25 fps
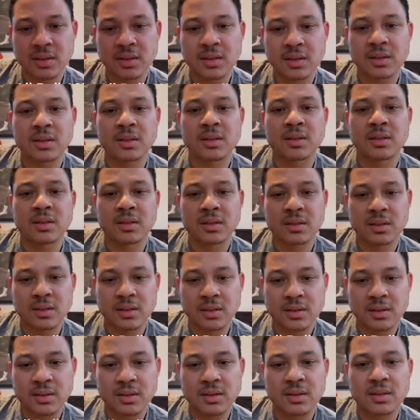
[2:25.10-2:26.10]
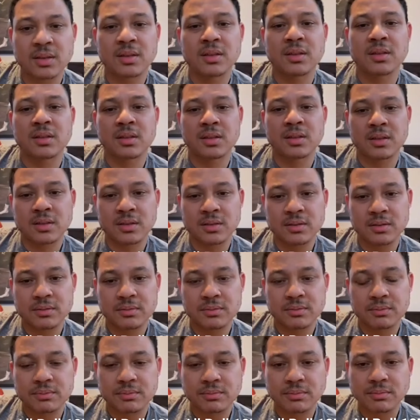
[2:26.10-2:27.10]

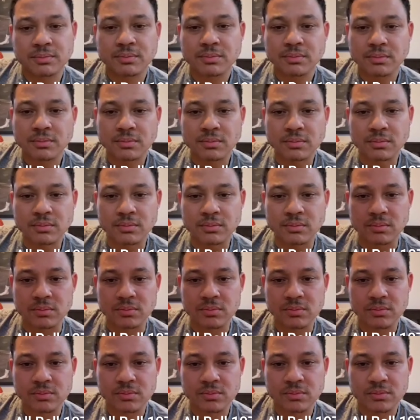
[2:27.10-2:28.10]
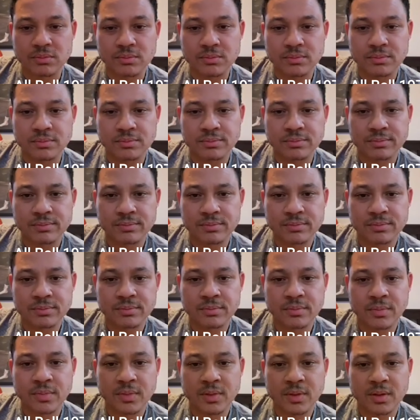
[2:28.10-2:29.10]

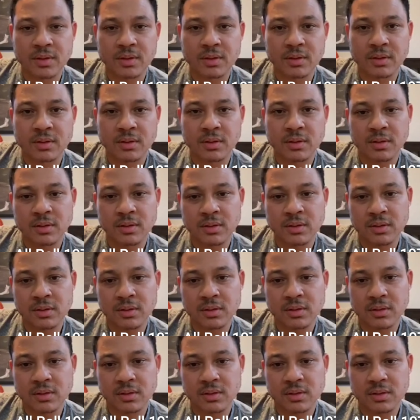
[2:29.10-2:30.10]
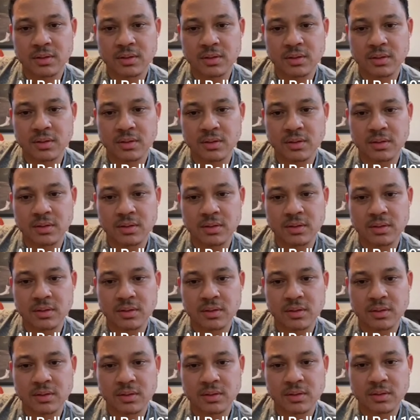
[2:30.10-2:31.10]

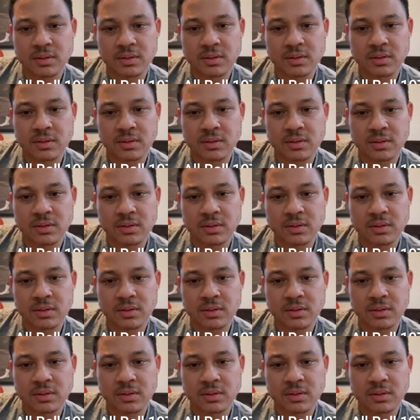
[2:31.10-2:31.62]
No words are spoken by the person on screen.